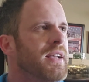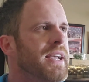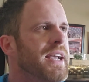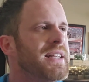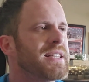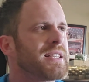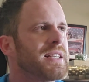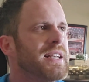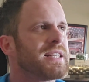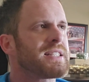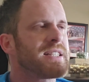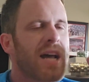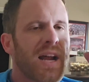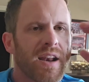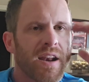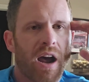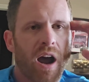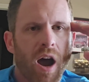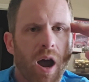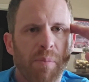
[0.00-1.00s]
it's not
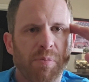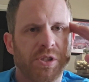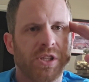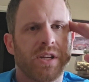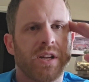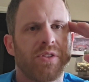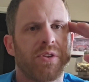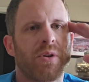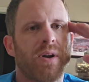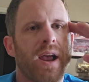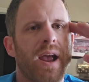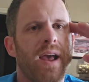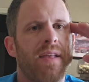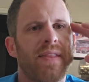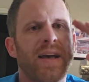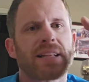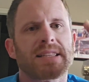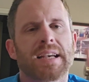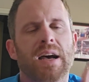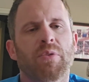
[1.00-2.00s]
an option in their head.
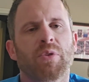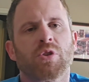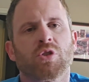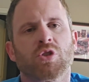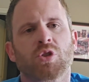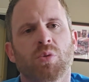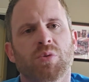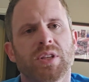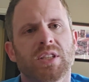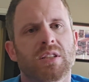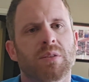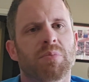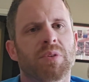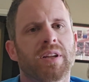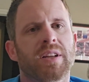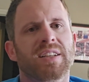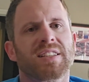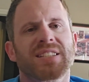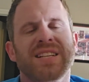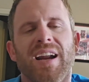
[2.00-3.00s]
That's how they're so
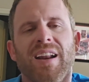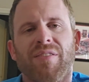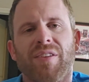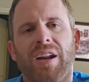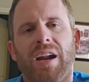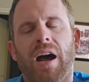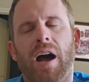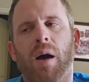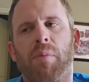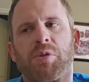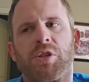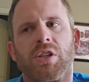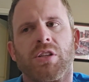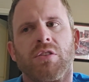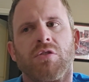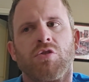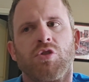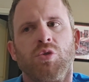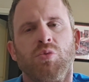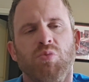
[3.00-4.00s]
disciplined. It's not even an
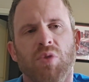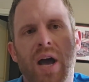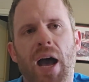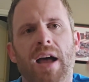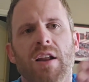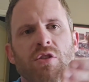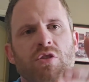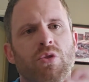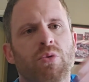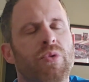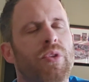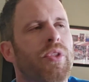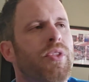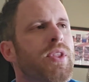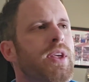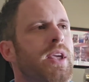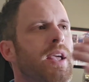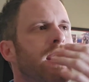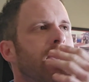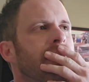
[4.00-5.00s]
option to not do the
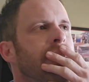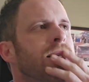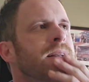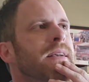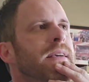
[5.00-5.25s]
thing.